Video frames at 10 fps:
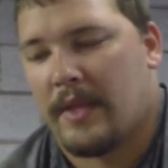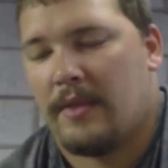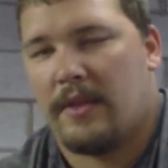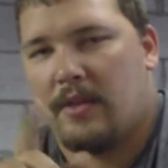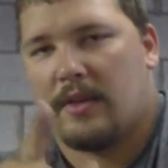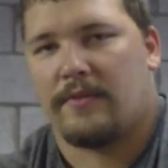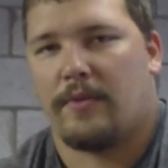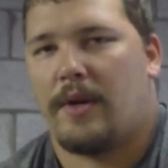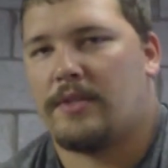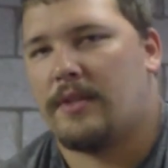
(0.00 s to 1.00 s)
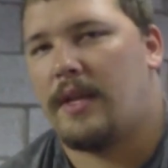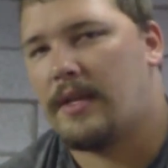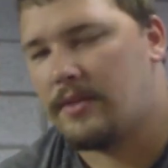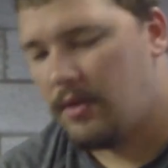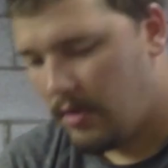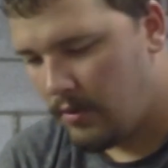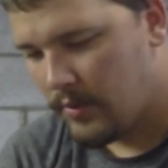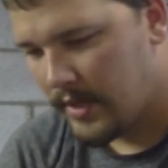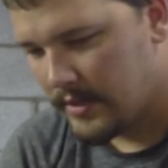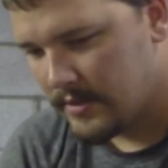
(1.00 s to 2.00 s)
Thank you guys for watching. As
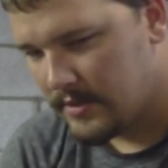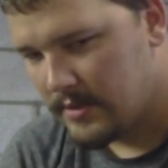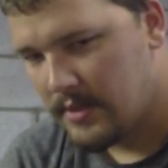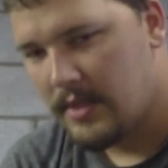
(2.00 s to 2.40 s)
always,